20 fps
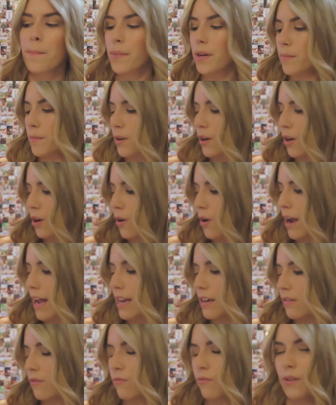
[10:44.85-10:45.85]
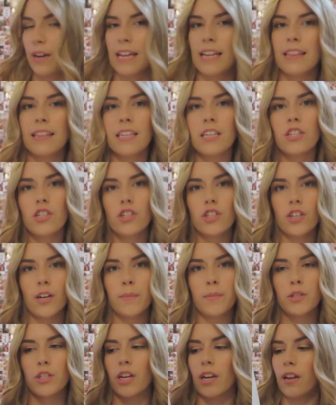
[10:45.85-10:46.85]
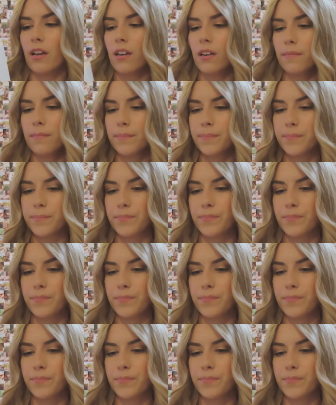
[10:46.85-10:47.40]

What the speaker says: But I'm going to go ahead and read the description.